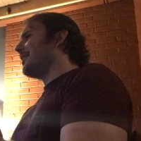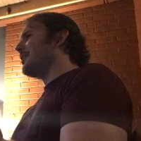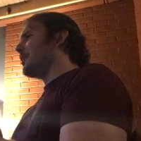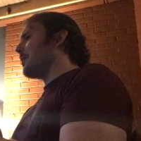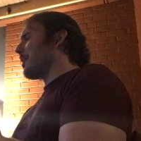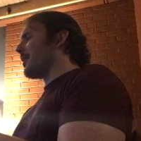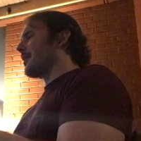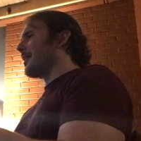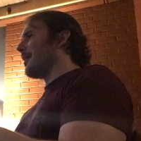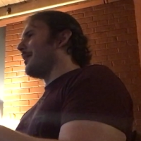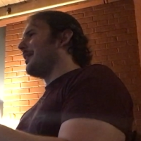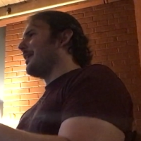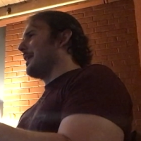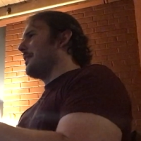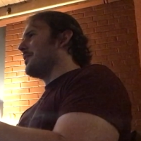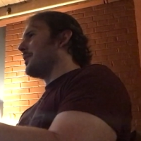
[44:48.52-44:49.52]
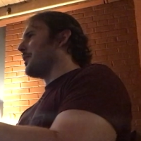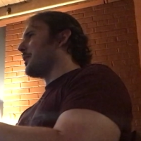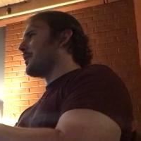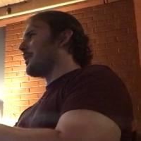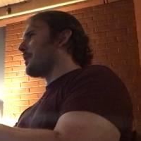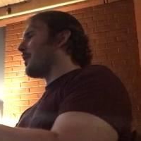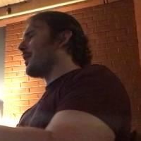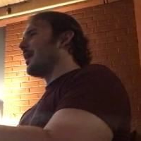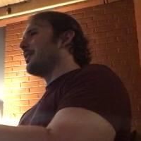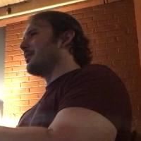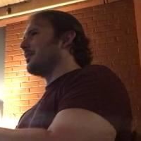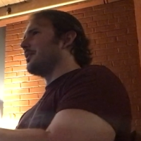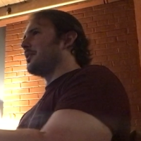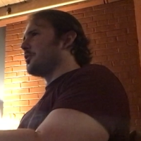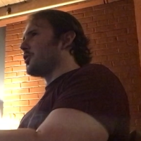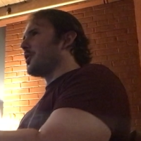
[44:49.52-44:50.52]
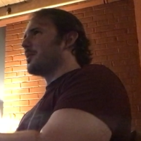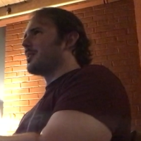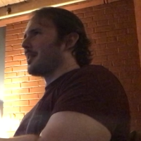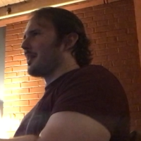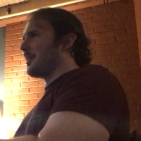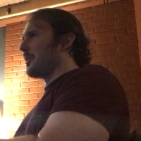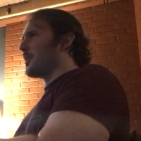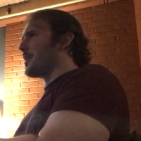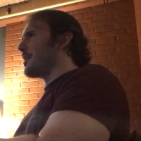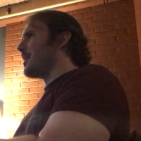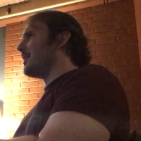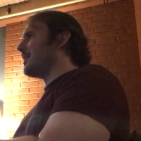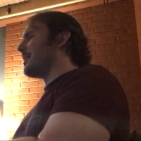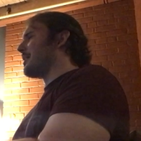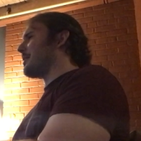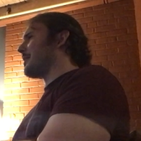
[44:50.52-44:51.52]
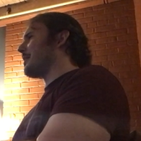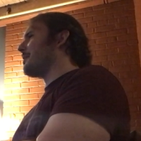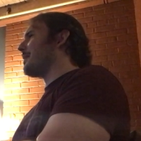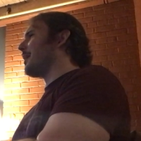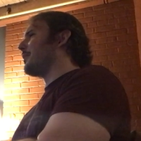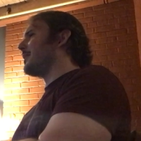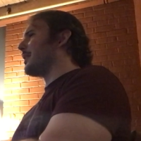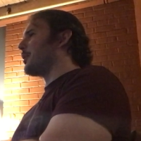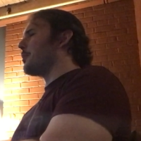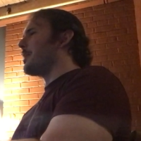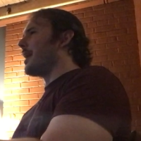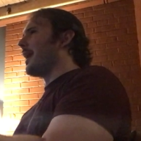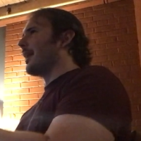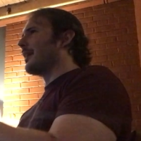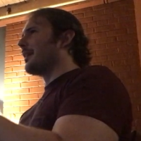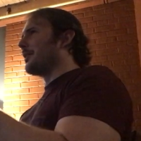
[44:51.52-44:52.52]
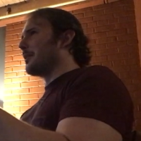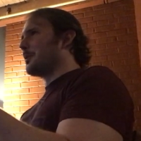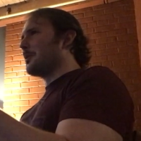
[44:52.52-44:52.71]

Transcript: No matter how, even though there are all kinds of little jokes I could throw in here about Nickelback or